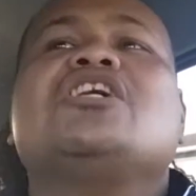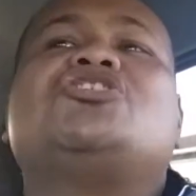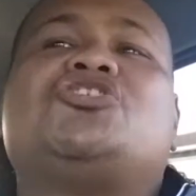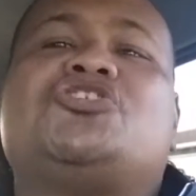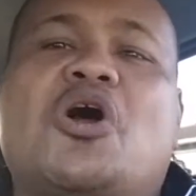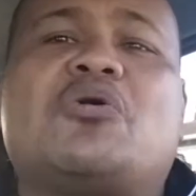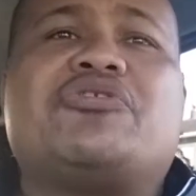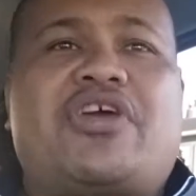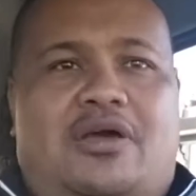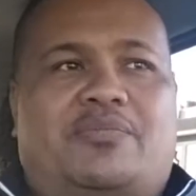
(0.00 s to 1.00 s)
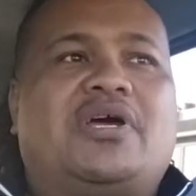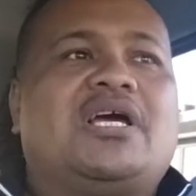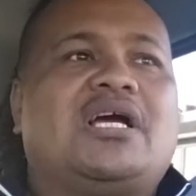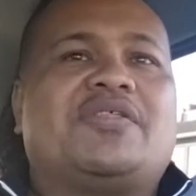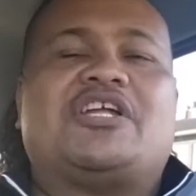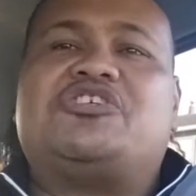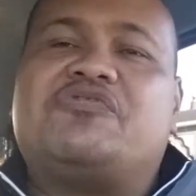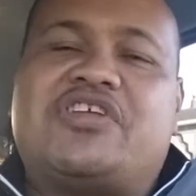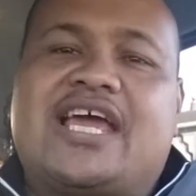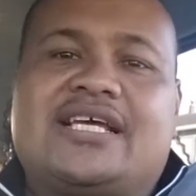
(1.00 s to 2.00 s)
Show them that
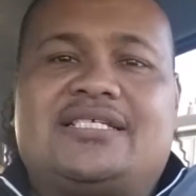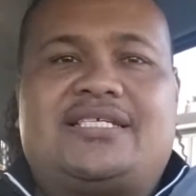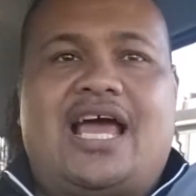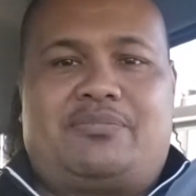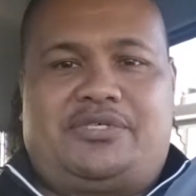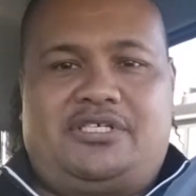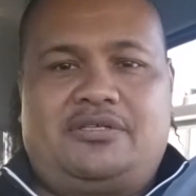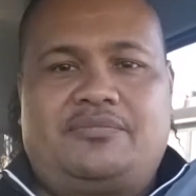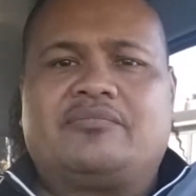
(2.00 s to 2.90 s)
you've taken steps.